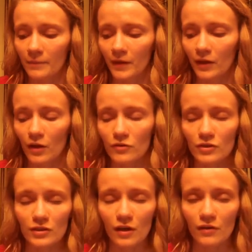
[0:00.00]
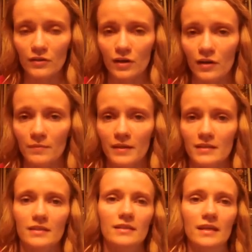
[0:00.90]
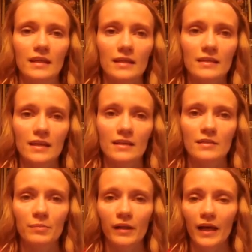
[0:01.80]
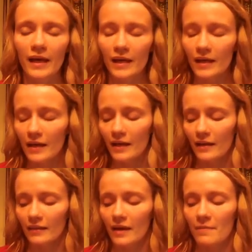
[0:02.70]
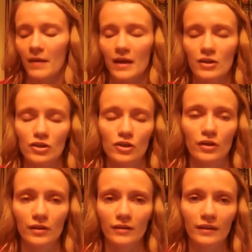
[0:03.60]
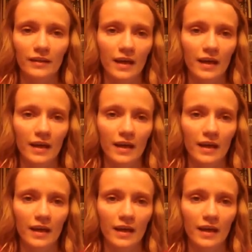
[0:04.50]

the coaches go to tournaments to see these kids play, they make sure that